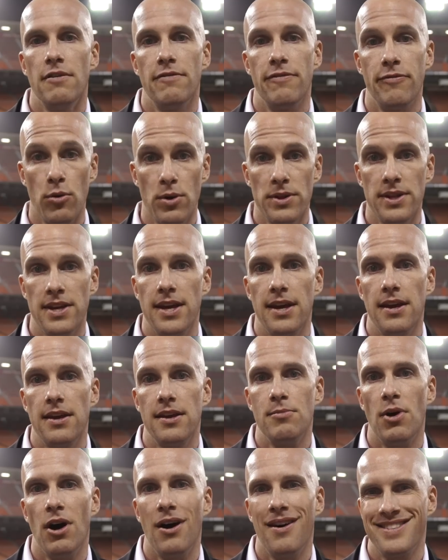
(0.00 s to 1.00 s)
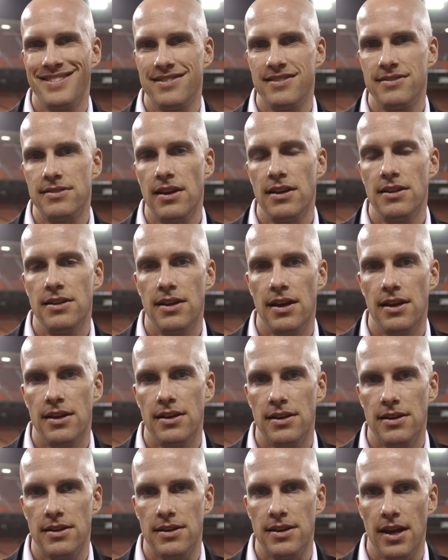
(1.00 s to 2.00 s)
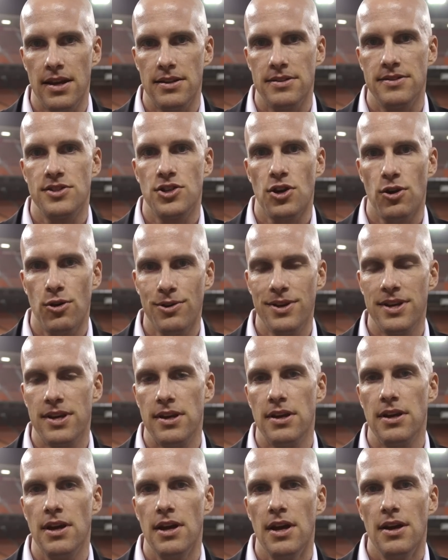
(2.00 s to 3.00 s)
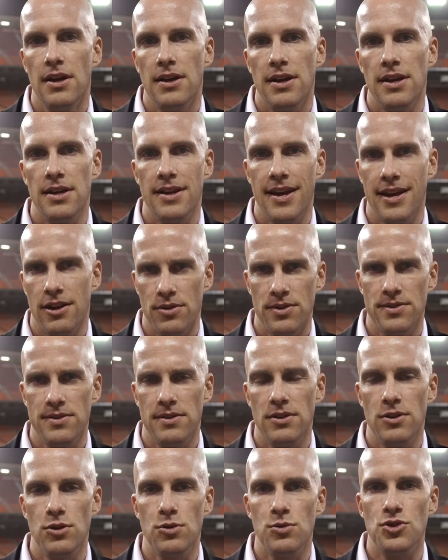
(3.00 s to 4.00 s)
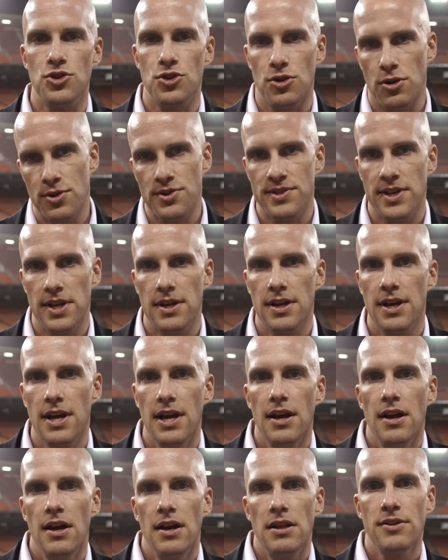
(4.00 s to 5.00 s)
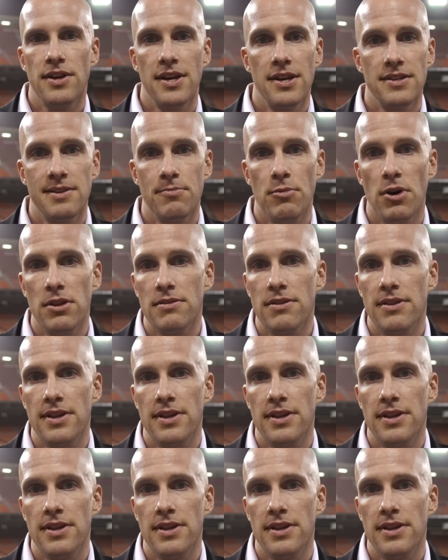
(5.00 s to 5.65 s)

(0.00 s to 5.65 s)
for the game on Sunday against Turkey in Harrison, New Jersey. Looking at some other